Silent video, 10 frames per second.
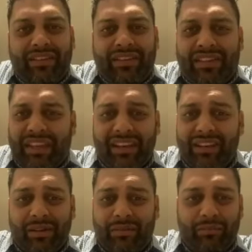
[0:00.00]

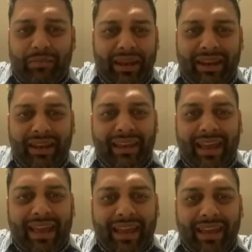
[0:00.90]
Didn't Benning
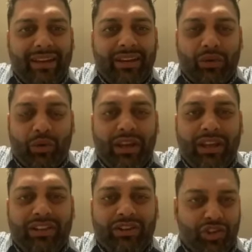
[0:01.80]
and
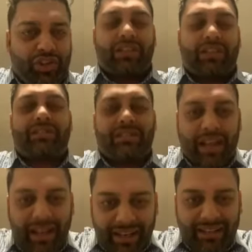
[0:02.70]
Green just
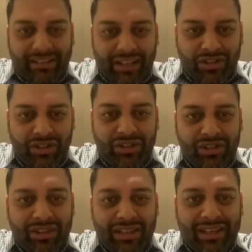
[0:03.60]
sign
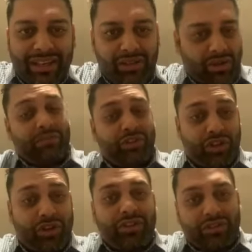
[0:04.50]
extensions? So I'm
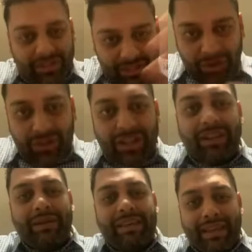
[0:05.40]
sure they're still going
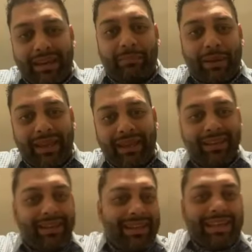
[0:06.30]
to be getting
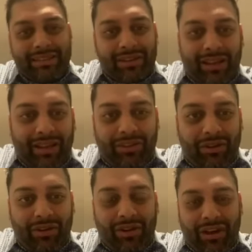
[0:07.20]
paid. It's not like
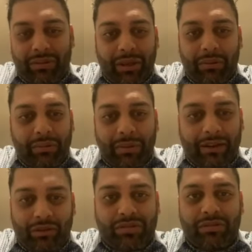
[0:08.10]
they're not going to be able to buy
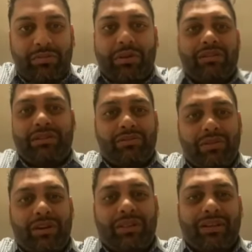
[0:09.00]
Christmas presents or
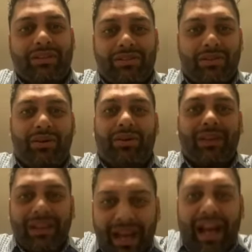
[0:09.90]
anything. So
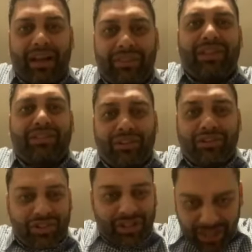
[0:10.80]
I think they're
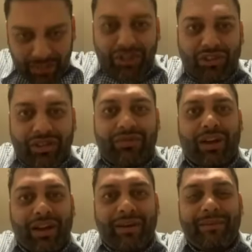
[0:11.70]
going to be just fine.